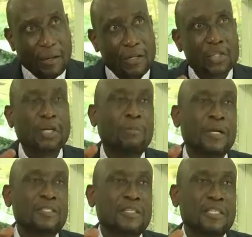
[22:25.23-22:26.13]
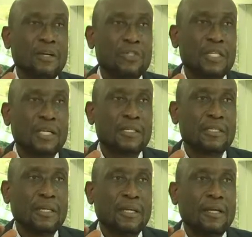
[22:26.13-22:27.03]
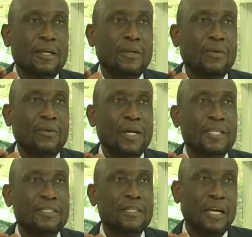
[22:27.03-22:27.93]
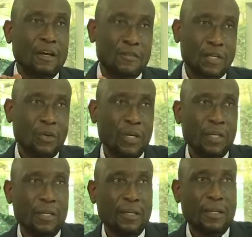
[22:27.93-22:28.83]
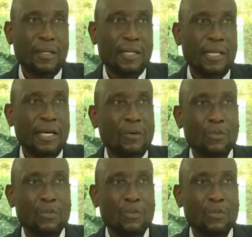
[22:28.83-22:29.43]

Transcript: Share prices now start rising after going down.